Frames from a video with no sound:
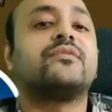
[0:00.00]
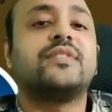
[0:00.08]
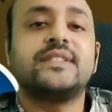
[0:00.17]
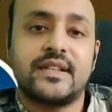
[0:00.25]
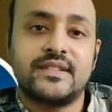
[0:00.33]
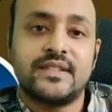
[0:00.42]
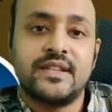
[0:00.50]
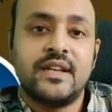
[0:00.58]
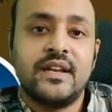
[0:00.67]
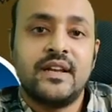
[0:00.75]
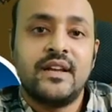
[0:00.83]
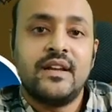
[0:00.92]
physics
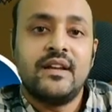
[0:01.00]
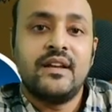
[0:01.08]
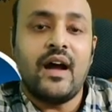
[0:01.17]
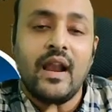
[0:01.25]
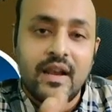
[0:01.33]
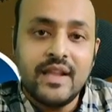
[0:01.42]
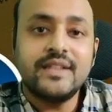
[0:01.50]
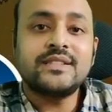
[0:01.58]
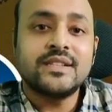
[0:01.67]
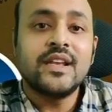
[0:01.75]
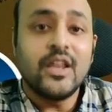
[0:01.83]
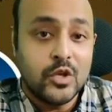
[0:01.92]

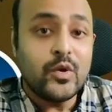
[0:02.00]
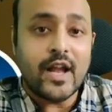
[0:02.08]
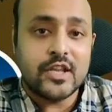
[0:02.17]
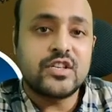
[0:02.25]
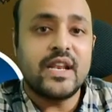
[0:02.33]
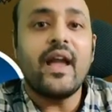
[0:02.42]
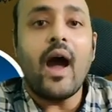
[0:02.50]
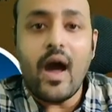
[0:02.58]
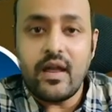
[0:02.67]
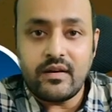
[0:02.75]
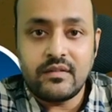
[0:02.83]
unless you actually are.